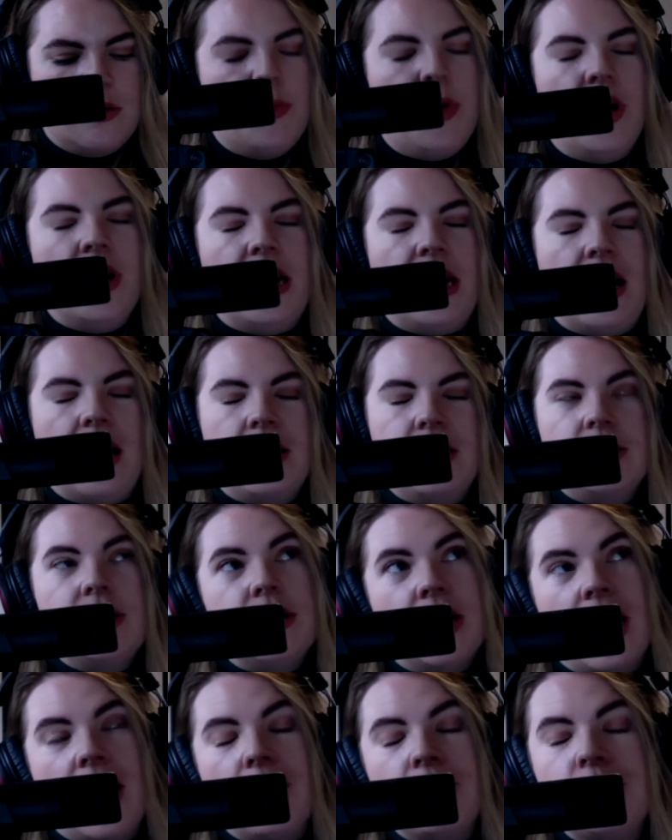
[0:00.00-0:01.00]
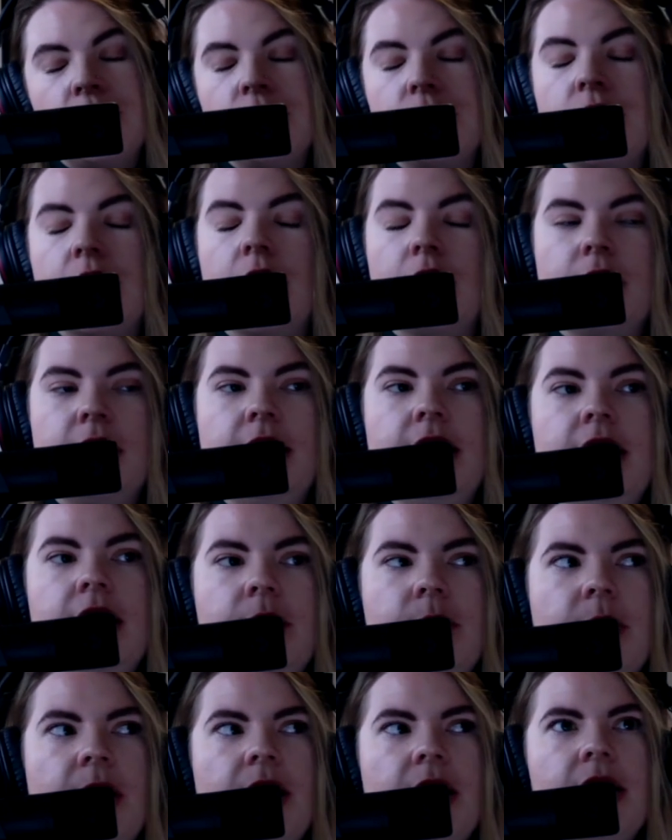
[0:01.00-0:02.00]
but after talking
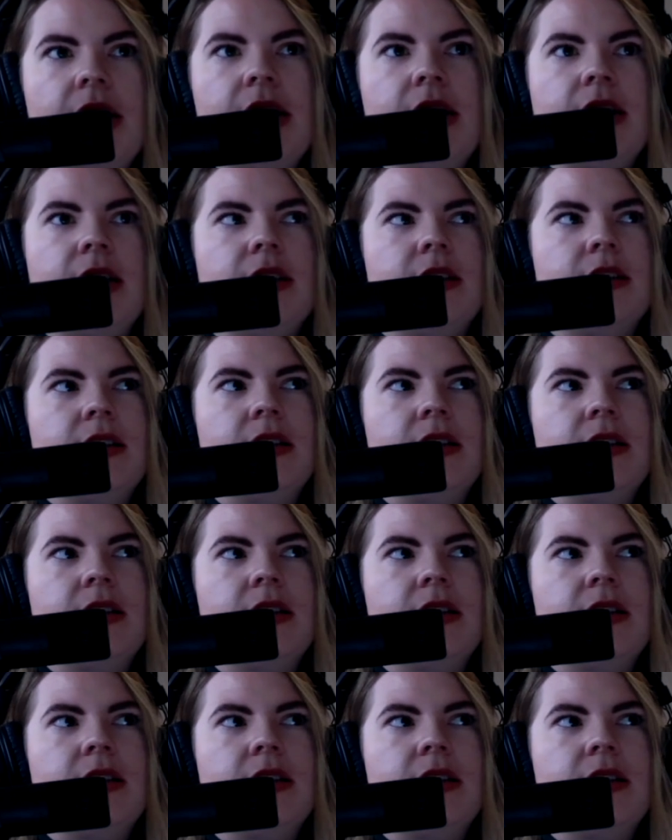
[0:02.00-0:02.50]
about it